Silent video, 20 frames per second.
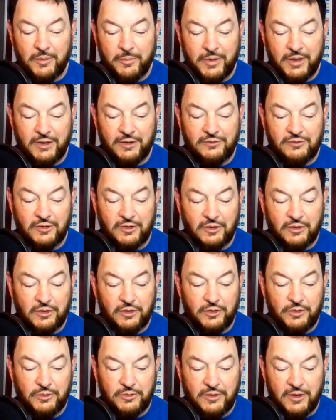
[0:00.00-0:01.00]
the bigs
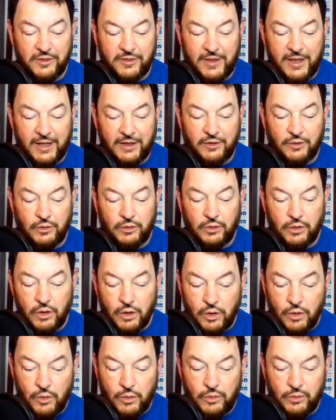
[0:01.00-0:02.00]
include Nathaniel
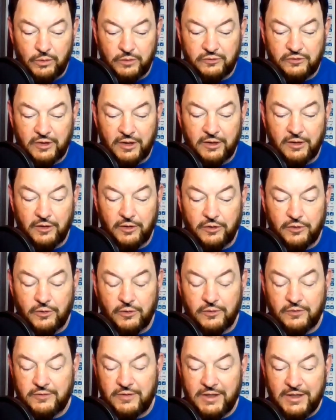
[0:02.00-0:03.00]
Lowe, who has hit in
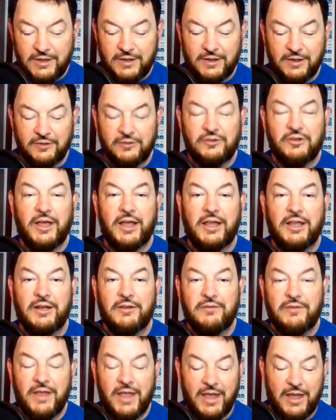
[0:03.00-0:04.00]
thirteen
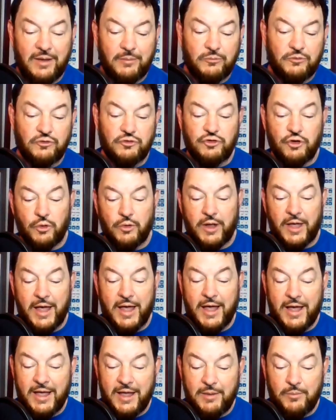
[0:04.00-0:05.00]
consecutive games, Jonah
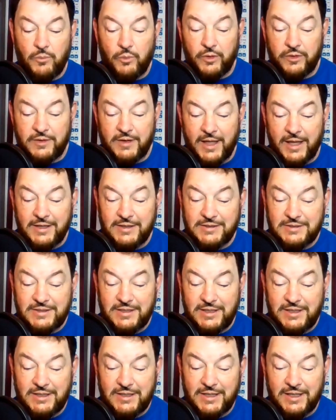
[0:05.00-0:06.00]
Heim with
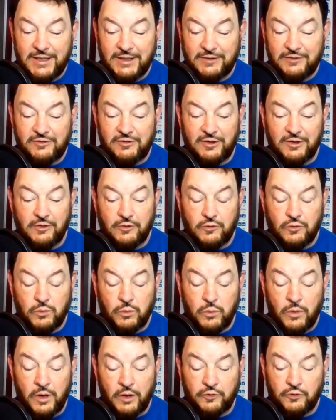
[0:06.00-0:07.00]
nineteen hits in
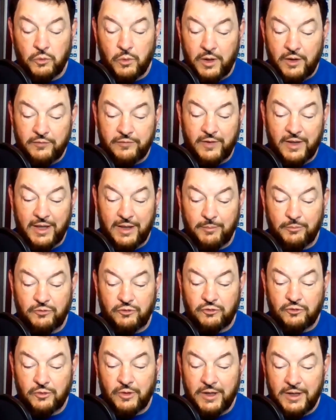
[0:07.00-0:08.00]
a twelve-game
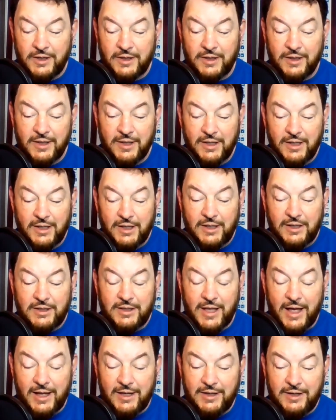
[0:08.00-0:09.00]
streak,
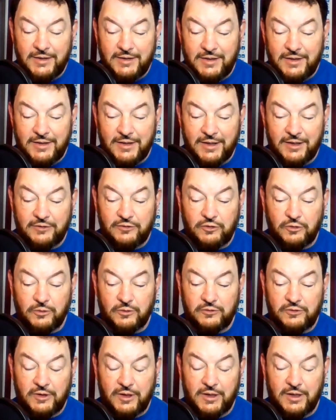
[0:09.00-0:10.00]
Yandy Diaz, who
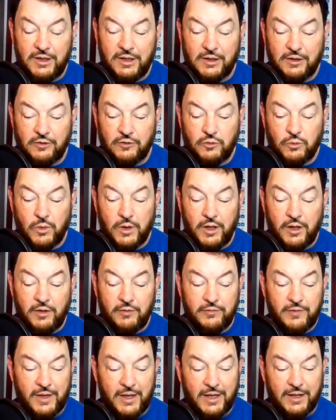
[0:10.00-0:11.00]
has hit in
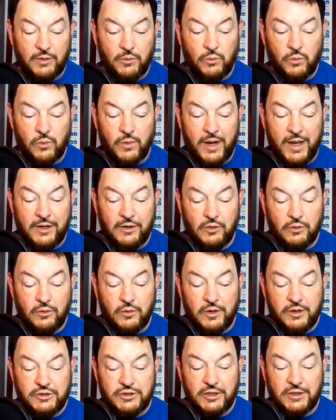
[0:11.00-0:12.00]
twelve, and Randall
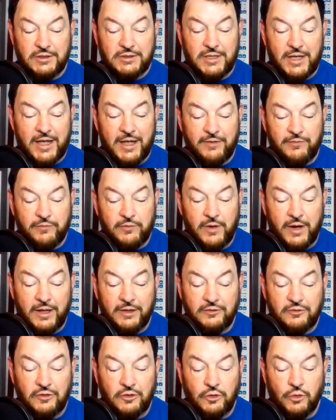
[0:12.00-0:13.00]
Grichuk, Ty
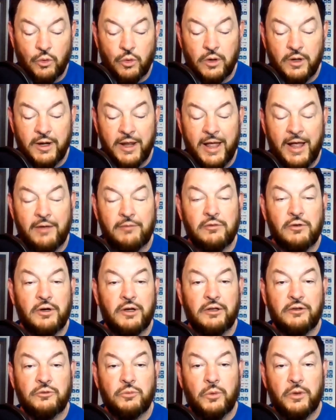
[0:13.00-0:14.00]
France, and Jordan
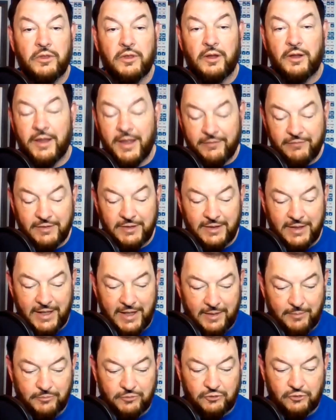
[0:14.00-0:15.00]
Alvarez with
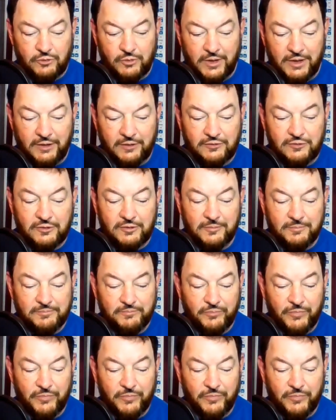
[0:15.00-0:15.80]
eleven-game streaks.